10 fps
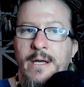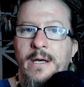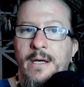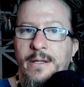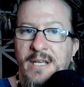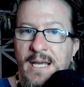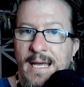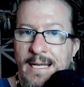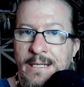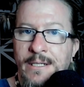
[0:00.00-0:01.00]
the
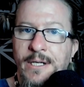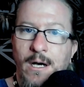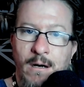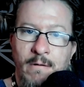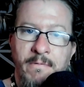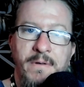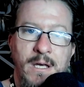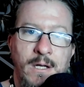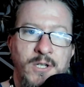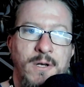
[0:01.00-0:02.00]
end of
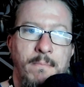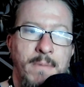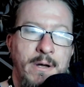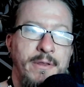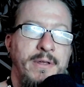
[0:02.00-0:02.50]
each month.